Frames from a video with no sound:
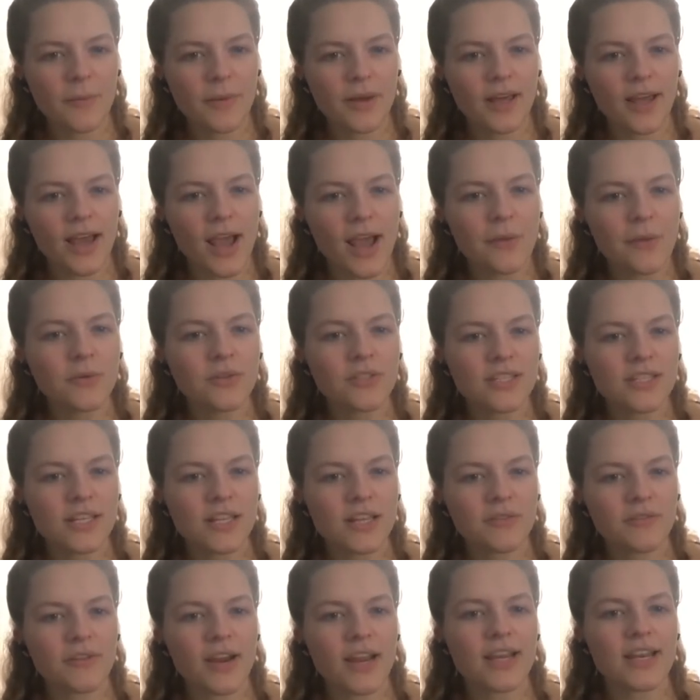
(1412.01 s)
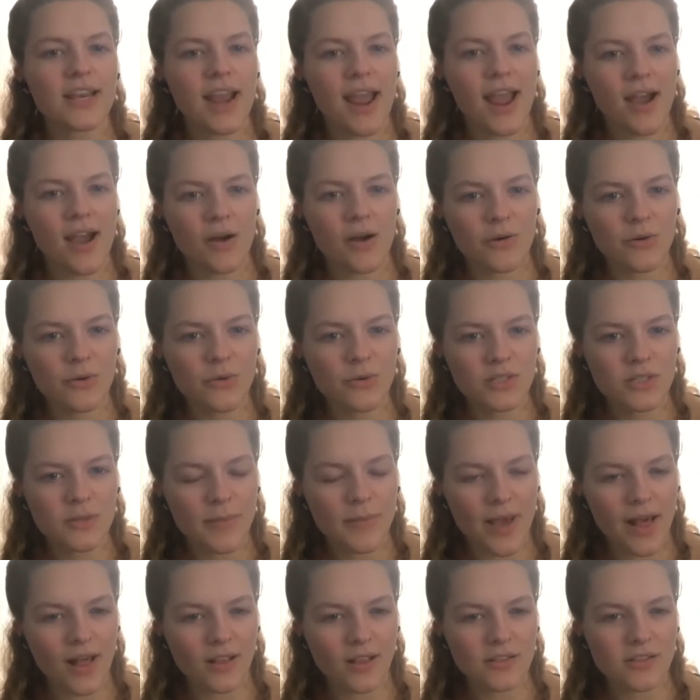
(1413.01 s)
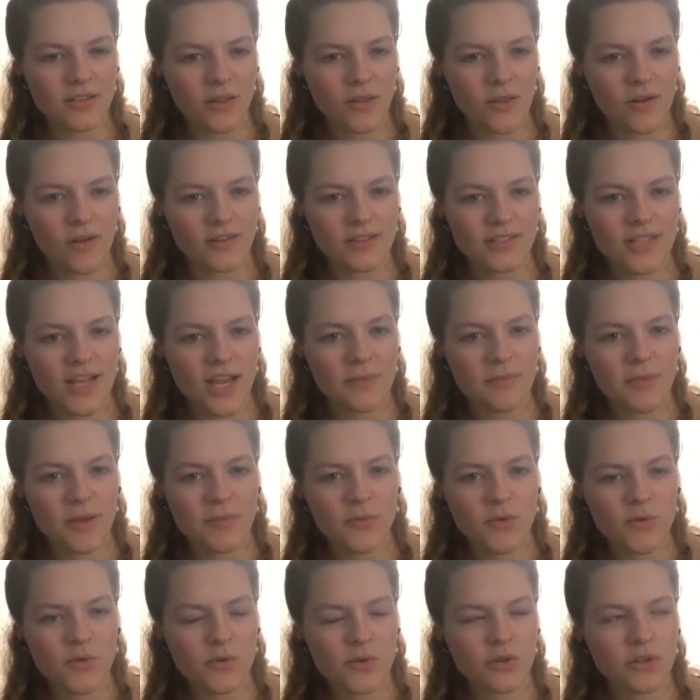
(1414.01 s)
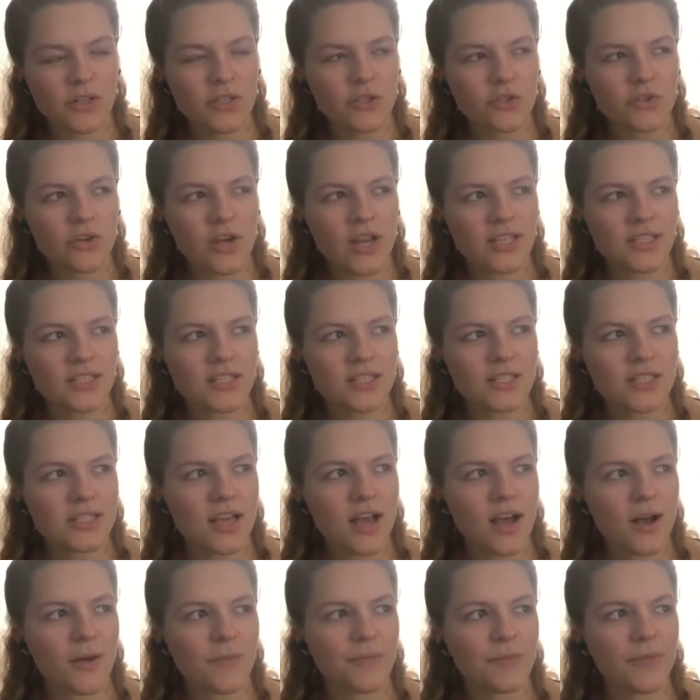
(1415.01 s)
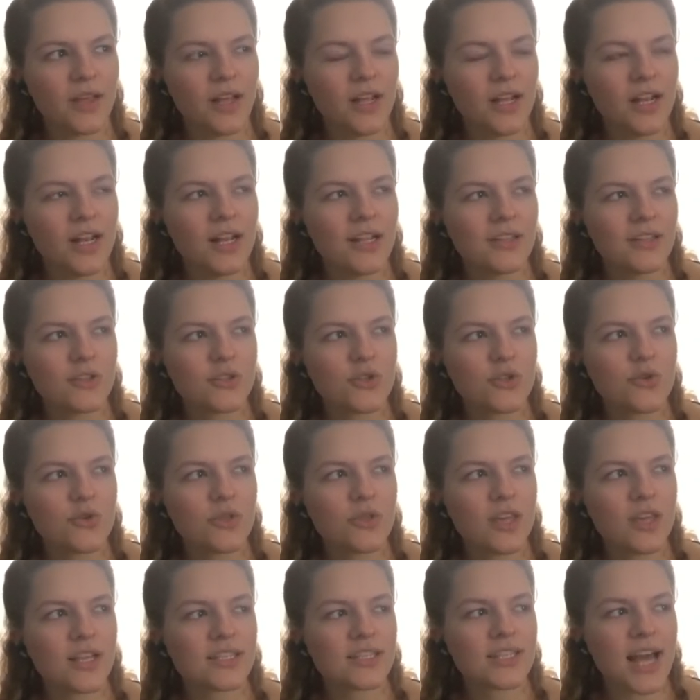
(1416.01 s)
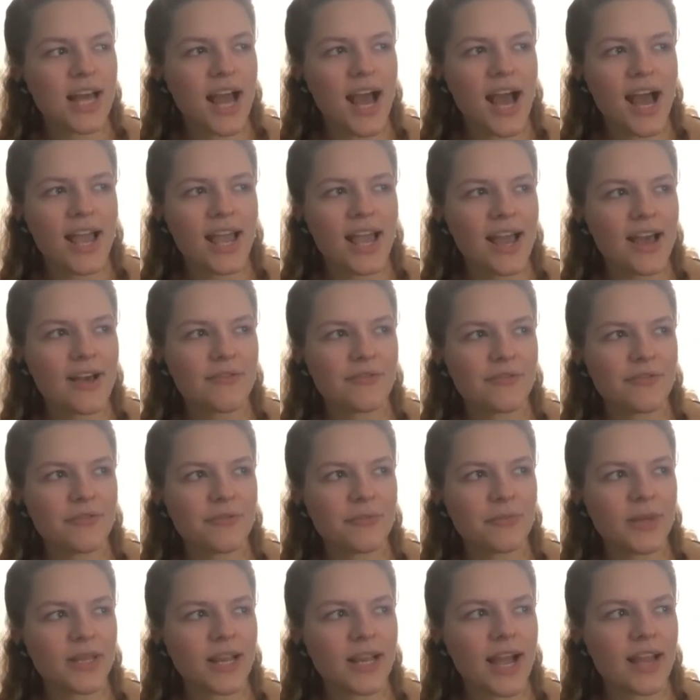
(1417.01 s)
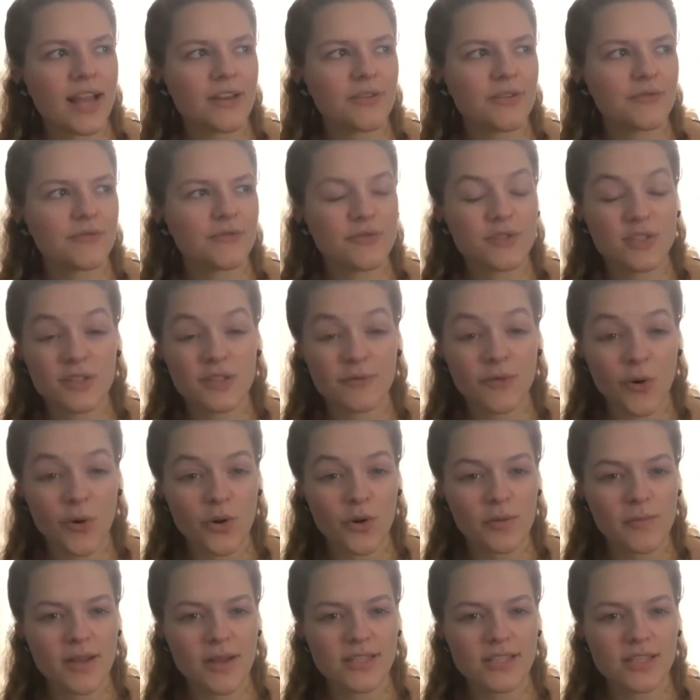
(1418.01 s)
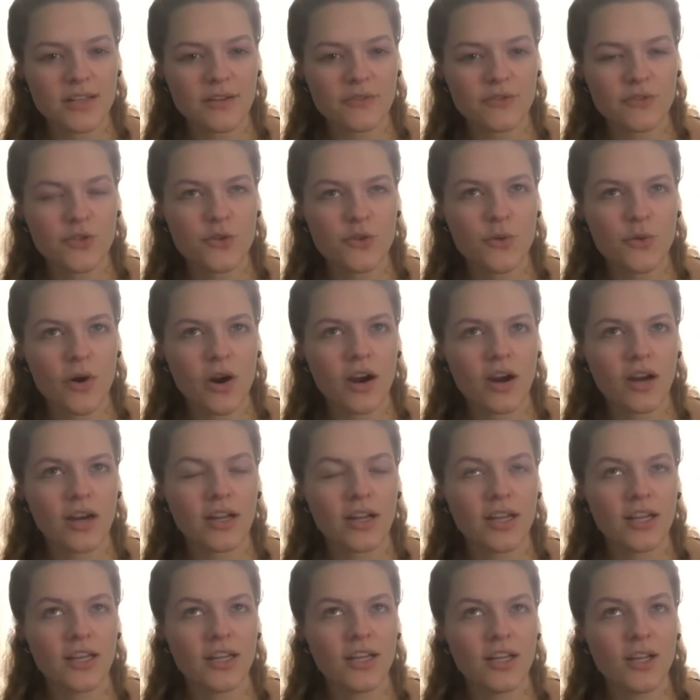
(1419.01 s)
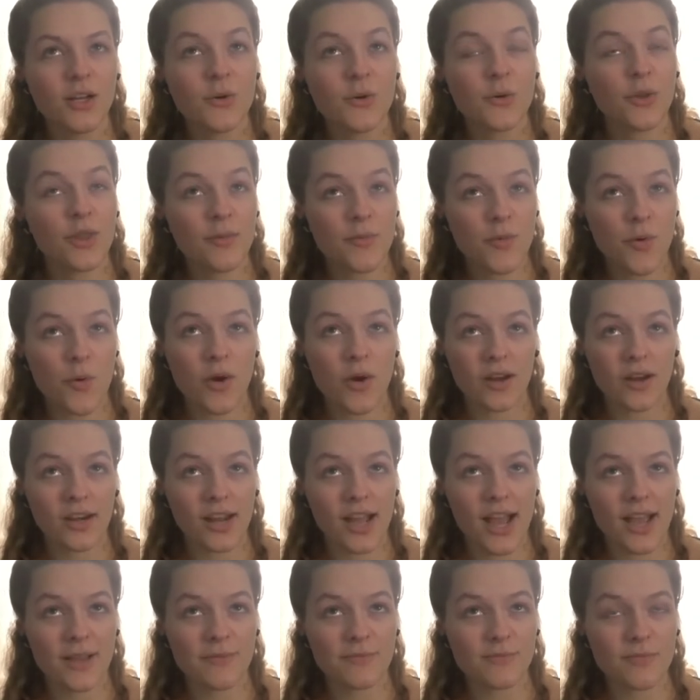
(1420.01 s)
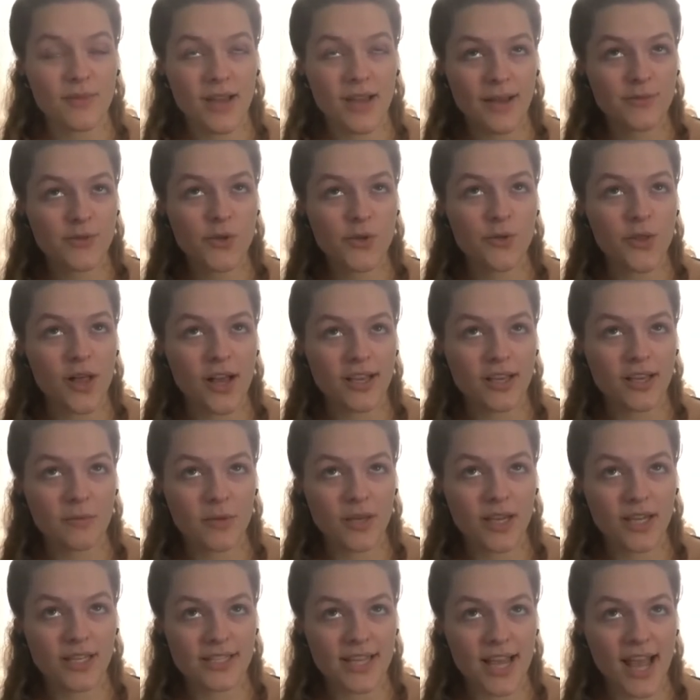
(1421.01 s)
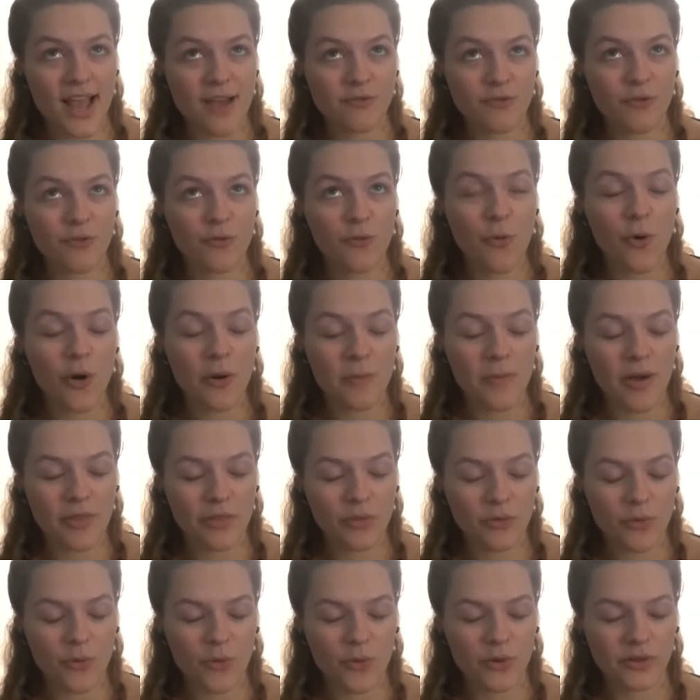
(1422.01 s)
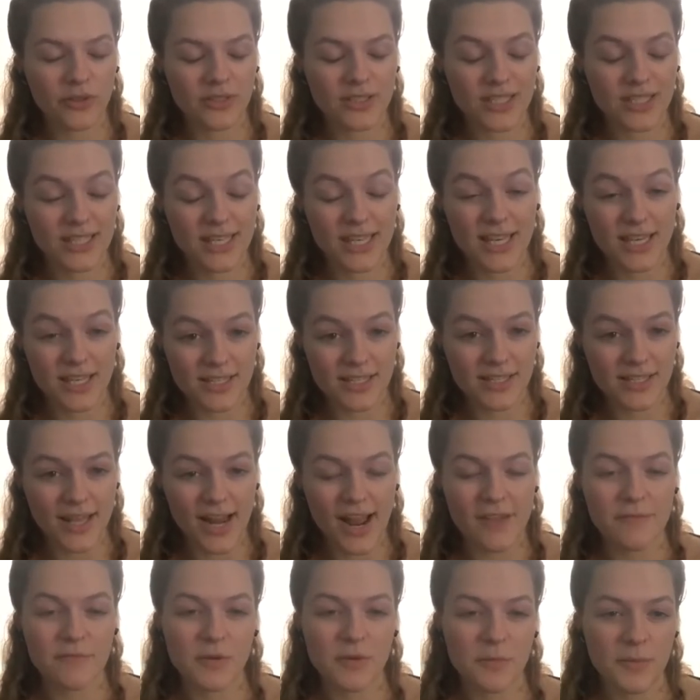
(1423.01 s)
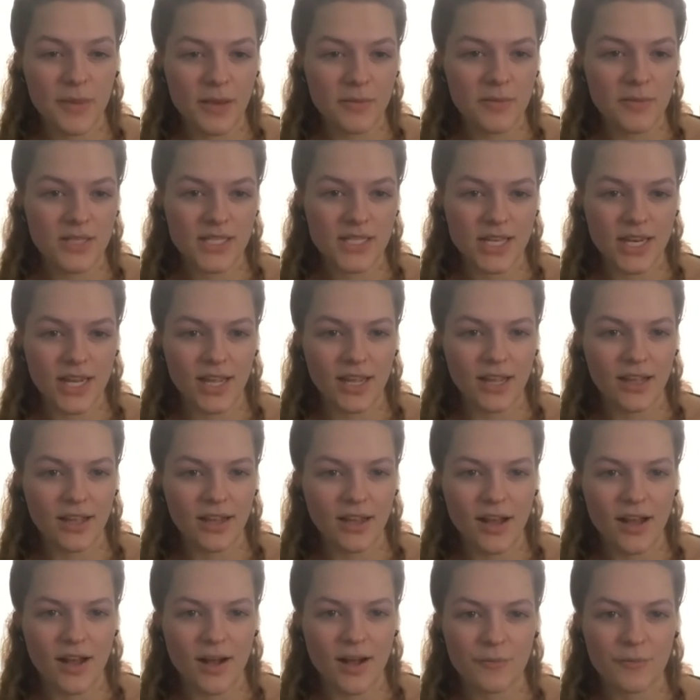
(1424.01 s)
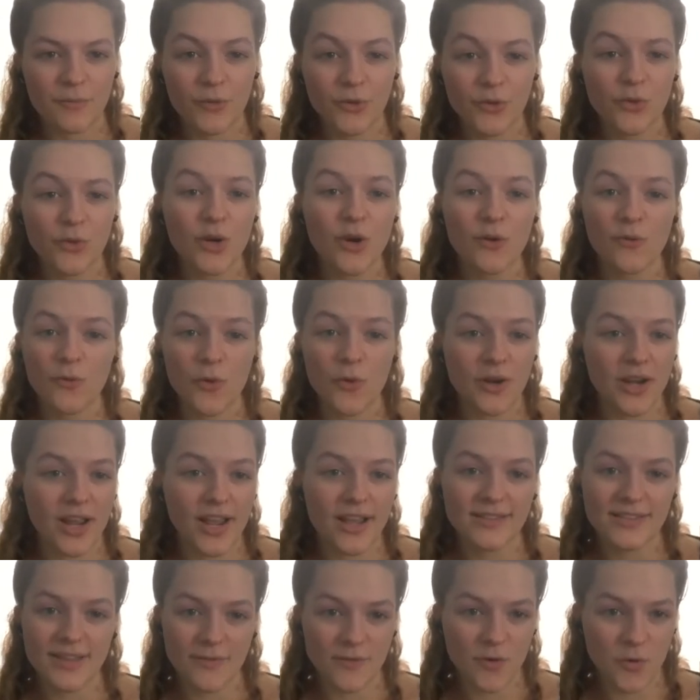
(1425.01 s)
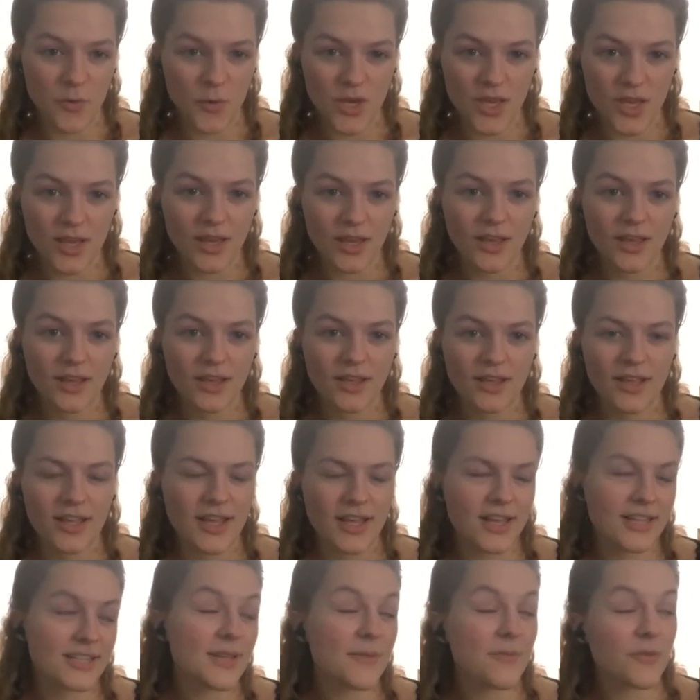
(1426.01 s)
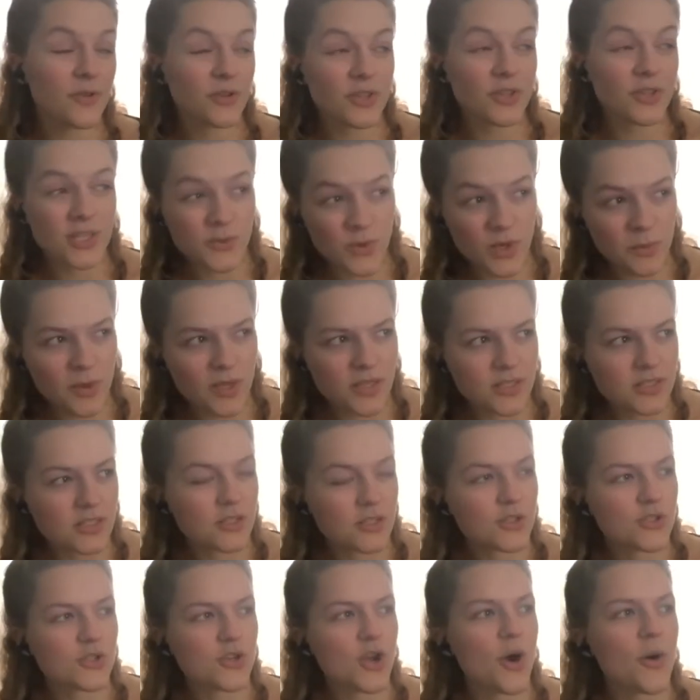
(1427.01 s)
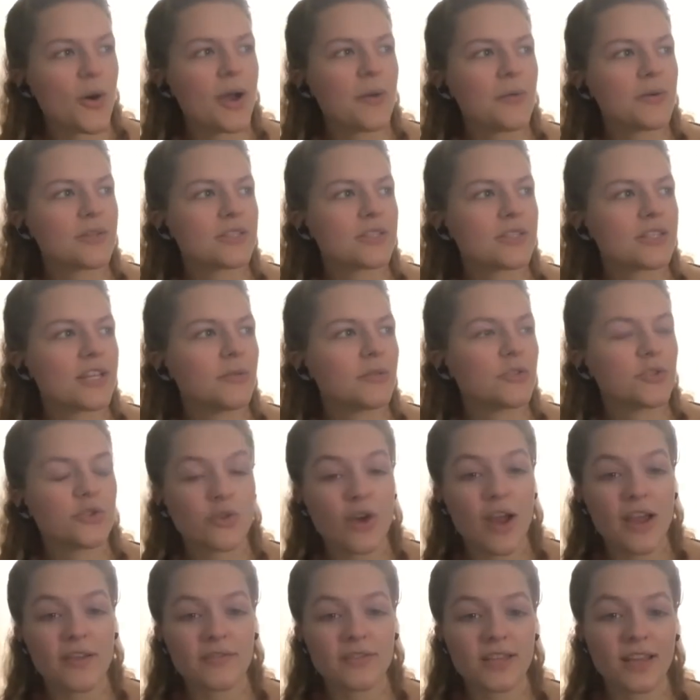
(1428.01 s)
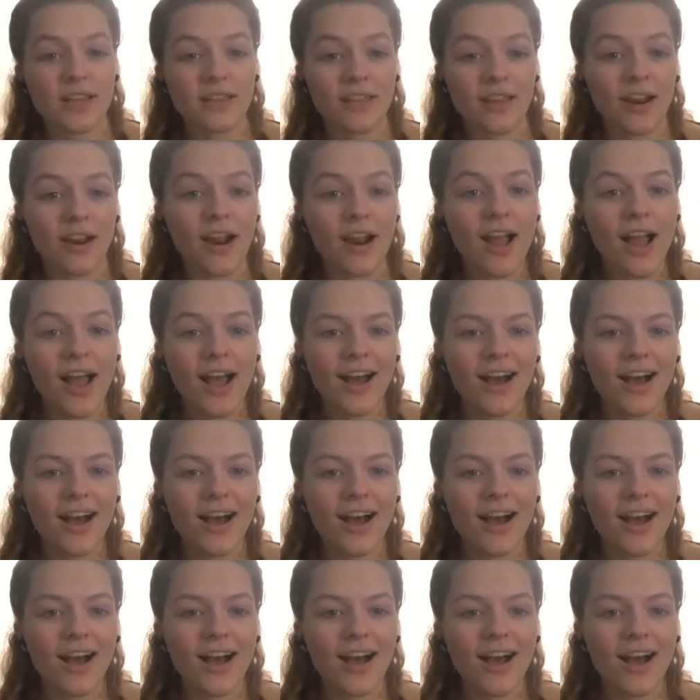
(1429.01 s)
But I will say that right now, to balance alongside my musical interests, the two things that I have been kind of devoting myself to are, well, number one, I'm so lucky because I have a 4-month-old niece that I've been babysitting 3 or 4 days every week, except for this week because of the snow. I wasn't able to drive to get there.